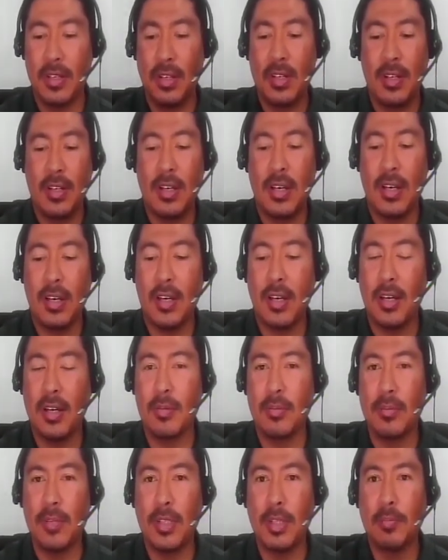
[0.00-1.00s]
uh,
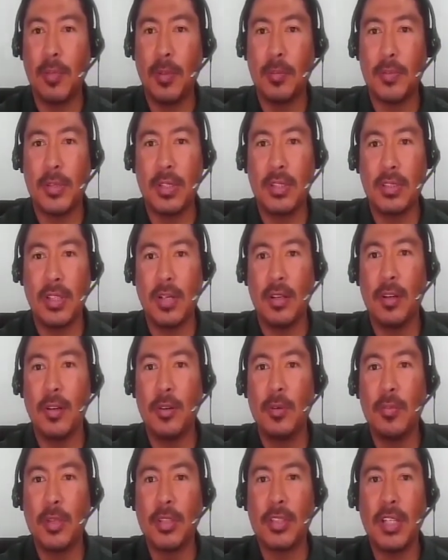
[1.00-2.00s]
the POPs is and
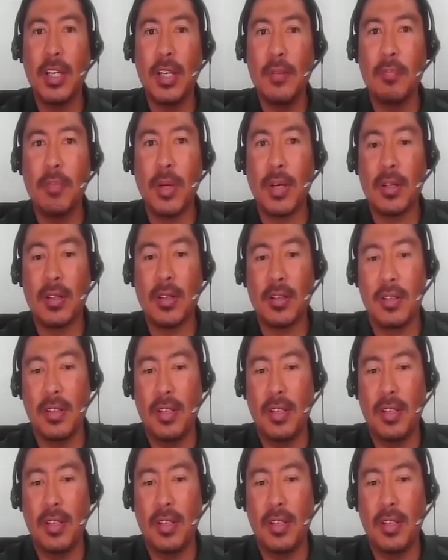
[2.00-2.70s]
how much impact